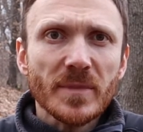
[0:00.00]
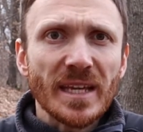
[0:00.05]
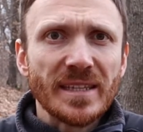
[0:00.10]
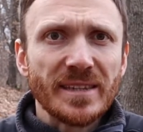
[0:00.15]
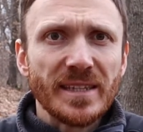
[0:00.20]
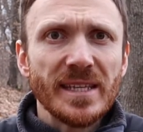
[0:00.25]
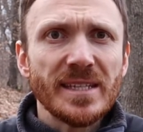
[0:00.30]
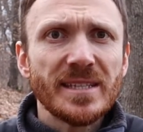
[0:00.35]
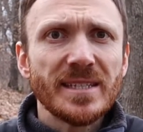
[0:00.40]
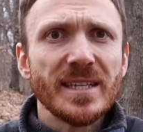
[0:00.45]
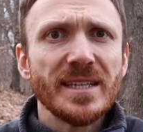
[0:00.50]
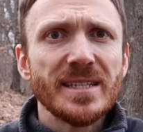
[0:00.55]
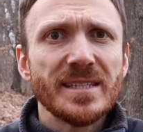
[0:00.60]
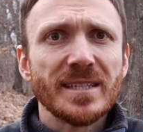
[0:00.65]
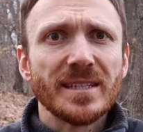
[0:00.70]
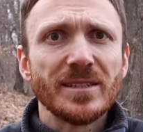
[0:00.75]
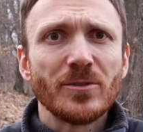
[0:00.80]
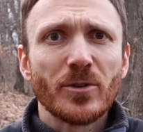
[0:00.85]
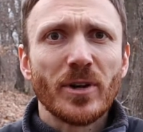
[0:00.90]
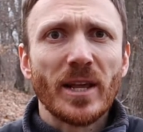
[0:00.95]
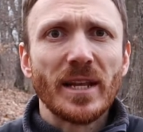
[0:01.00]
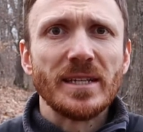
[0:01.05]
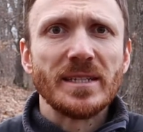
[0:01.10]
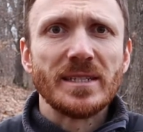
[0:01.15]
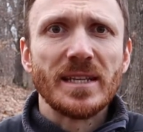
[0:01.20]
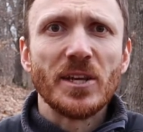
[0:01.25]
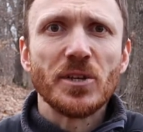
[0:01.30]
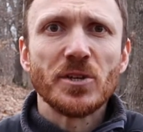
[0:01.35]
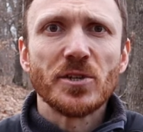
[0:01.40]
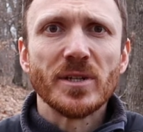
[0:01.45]
This is an
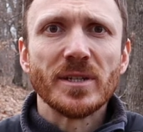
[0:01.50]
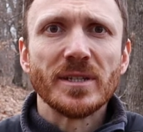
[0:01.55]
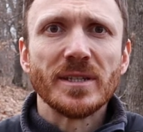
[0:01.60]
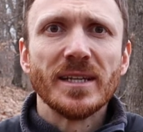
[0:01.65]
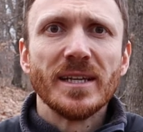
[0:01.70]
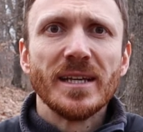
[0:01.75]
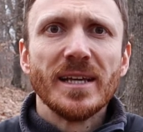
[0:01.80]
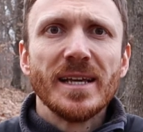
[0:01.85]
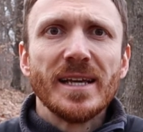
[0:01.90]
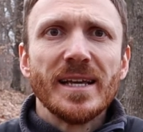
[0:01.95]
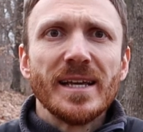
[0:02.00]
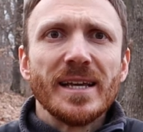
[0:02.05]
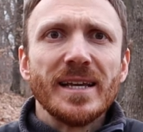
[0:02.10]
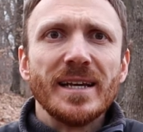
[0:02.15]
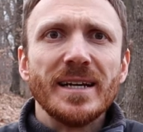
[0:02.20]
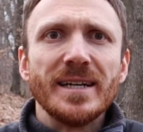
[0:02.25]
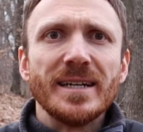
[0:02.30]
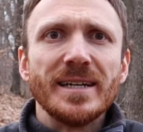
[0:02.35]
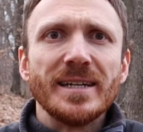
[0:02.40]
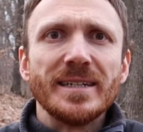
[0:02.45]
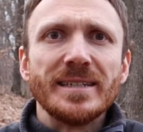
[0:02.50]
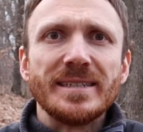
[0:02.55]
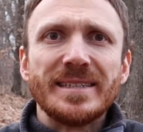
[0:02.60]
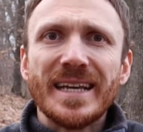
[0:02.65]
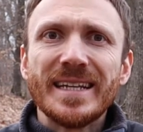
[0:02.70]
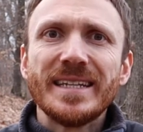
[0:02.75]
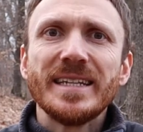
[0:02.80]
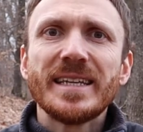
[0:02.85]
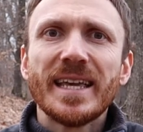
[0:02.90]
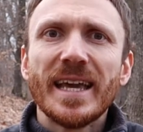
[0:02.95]
organization
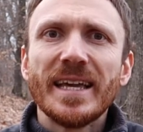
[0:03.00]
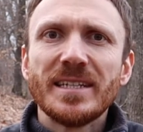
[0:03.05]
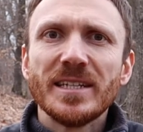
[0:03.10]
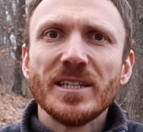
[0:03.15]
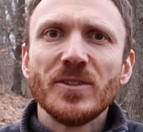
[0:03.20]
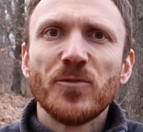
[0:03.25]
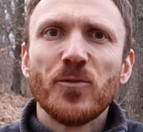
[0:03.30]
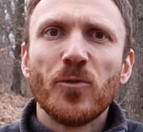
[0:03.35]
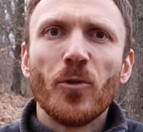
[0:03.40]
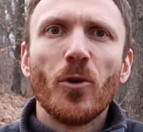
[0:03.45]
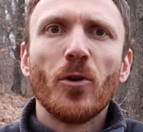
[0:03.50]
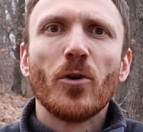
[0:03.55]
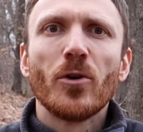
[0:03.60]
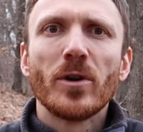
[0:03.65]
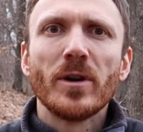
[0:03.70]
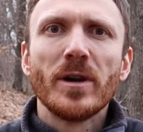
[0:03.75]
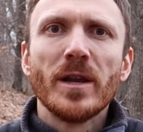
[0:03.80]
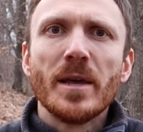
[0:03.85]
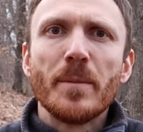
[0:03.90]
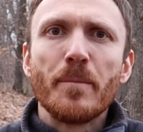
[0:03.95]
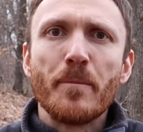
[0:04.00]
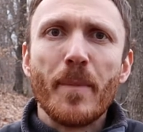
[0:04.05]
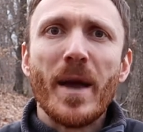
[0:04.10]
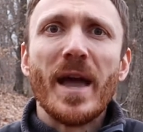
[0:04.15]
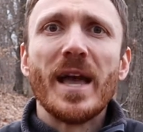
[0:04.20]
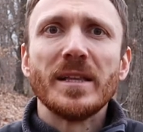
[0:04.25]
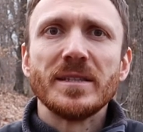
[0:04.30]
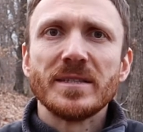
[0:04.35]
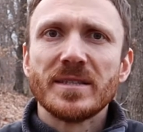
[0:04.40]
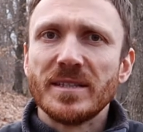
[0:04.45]
dedicated for
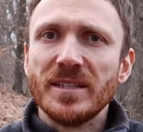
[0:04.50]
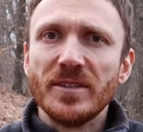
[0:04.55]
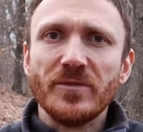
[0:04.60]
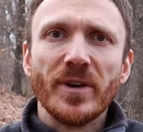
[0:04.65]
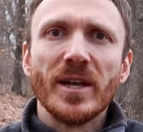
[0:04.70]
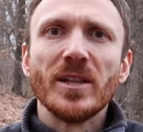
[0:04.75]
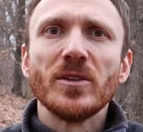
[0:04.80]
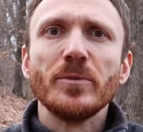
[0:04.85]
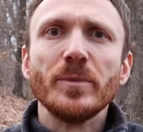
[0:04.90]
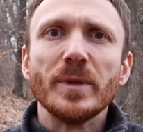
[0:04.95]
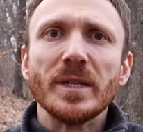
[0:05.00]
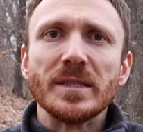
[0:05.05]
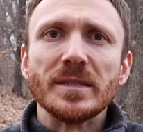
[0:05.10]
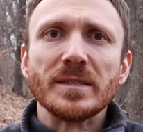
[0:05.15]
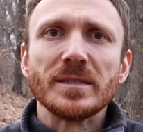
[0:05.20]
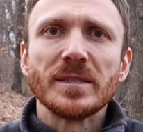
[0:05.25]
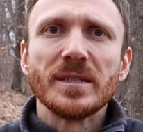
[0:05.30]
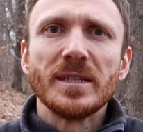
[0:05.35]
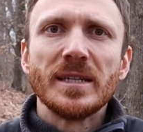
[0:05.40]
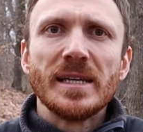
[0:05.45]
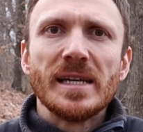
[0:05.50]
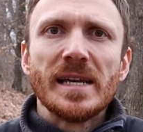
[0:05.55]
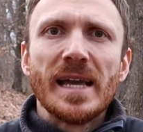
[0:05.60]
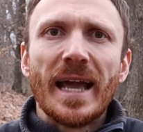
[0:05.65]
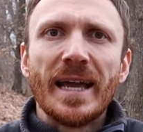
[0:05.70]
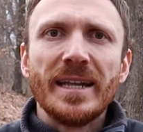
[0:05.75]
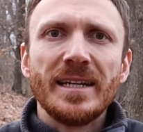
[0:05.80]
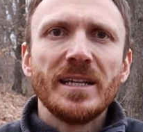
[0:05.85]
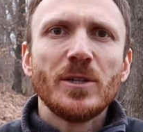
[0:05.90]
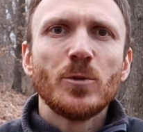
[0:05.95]
man's development,
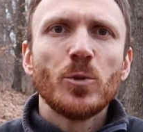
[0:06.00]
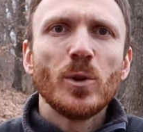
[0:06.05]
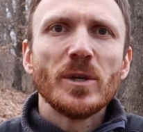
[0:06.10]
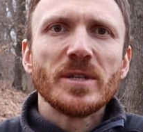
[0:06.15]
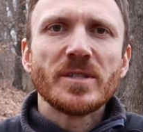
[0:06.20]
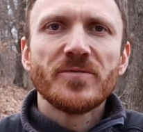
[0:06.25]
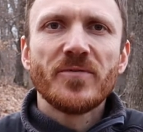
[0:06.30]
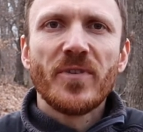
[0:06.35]
and it was